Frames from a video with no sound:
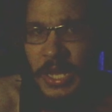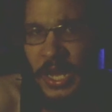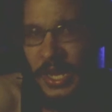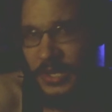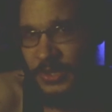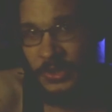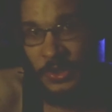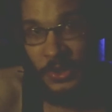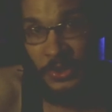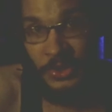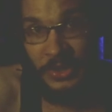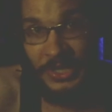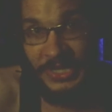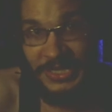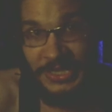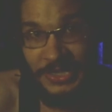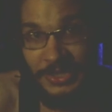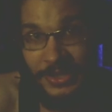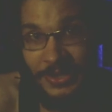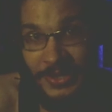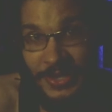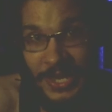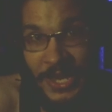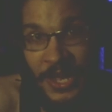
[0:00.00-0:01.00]
I don't know
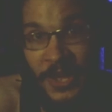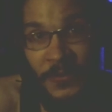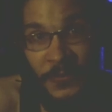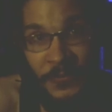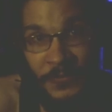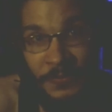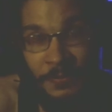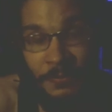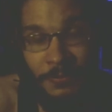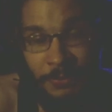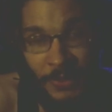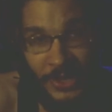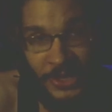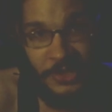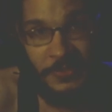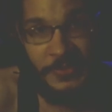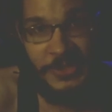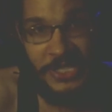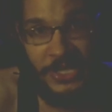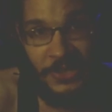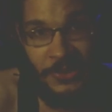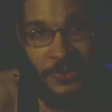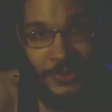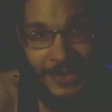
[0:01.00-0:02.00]
necessarily how
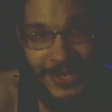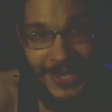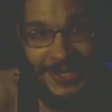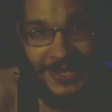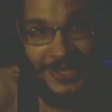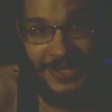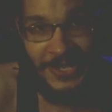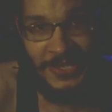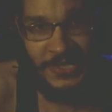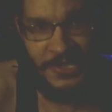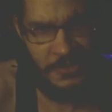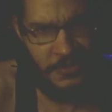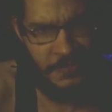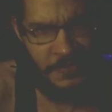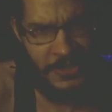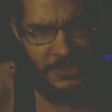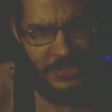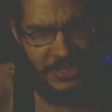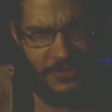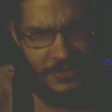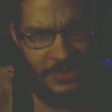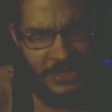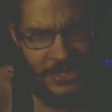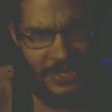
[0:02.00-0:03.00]
100% her leg is,
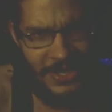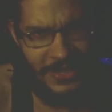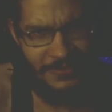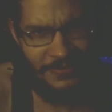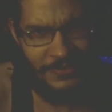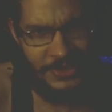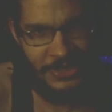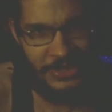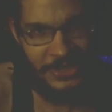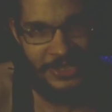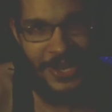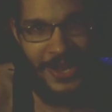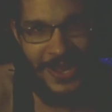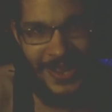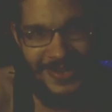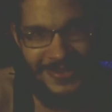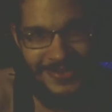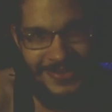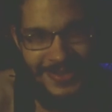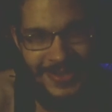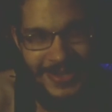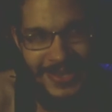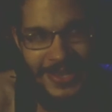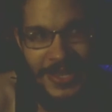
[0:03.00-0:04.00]
especially after that shot.
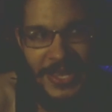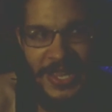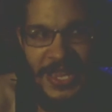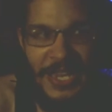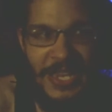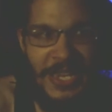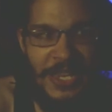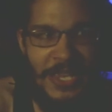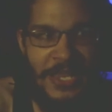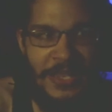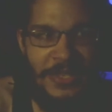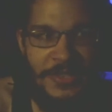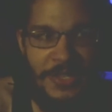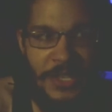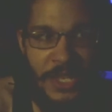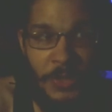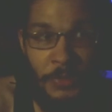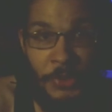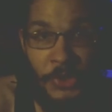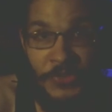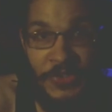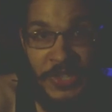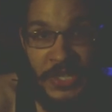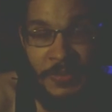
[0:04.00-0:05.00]
And
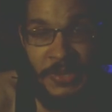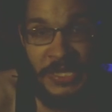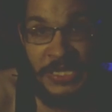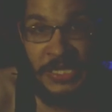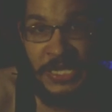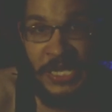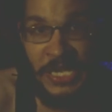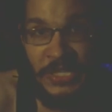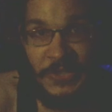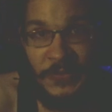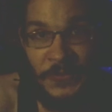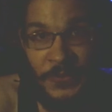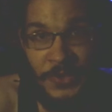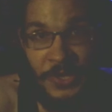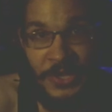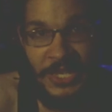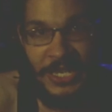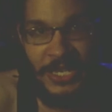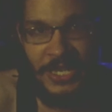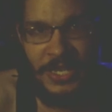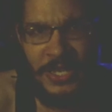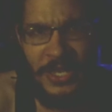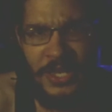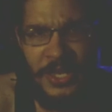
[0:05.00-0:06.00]
we'll see what's next for
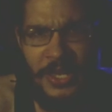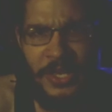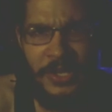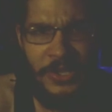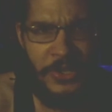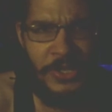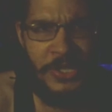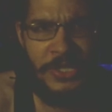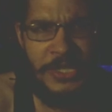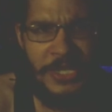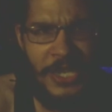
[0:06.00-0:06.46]
the good